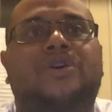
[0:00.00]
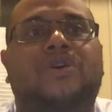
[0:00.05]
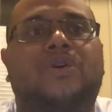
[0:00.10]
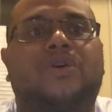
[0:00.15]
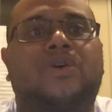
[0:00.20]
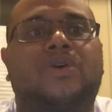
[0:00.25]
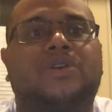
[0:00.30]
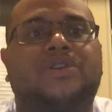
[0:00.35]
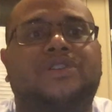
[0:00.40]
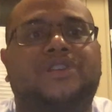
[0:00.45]

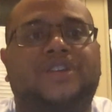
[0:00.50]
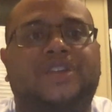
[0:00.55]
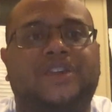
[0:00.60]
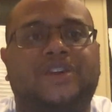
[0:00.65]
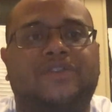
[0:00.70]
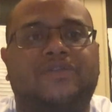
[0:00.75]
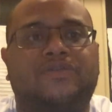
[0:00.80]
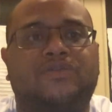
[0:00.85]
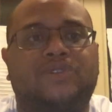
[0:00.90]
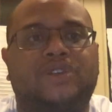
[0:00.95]
or to
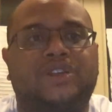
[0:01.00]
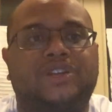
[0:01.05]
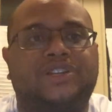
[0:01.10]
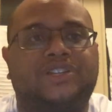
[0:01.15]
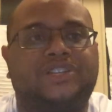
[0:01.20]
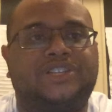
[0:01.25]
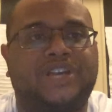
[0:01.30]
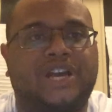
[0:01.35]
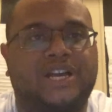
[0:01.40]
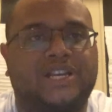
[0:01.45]
give what
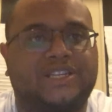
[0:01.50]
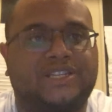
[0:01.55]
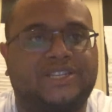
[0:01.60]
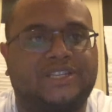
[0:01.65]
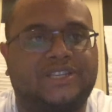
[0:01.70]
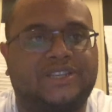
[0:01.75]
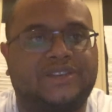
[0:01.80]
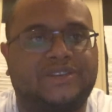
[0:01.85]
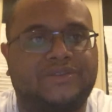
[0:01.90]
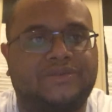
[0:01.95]
is
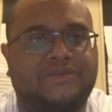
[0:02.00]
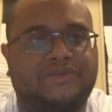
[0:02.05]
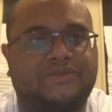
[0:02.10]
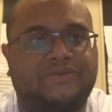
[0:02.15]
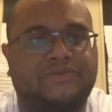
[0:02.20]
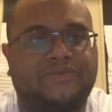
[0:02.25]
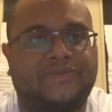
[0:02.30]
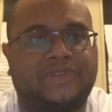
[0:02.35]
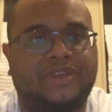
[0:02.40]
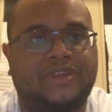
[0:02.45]
just.
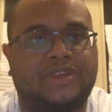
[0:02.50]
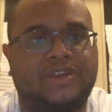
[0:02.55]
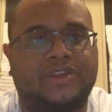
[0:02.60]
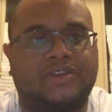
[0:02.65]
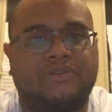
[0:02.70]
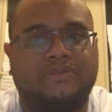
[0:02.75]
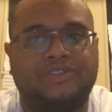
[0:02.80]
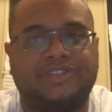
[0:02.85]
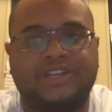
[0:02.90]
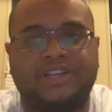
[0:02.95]

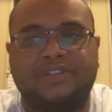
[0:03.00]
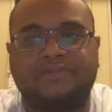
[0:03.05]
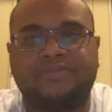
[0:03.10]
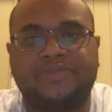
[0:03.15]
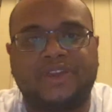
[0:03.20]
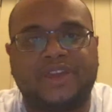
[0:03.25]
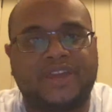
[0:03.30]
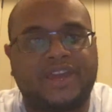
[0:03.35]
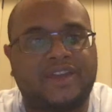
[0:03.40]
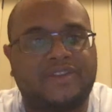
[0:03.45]
Just
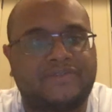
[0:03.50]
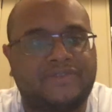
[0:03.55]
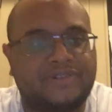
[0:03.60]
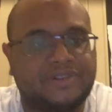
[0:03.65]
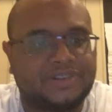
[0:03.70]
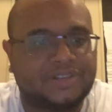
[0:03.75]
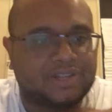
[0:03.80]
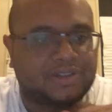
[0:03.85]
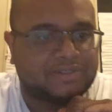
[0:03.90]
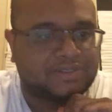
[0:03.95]

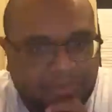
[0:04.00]
behavior,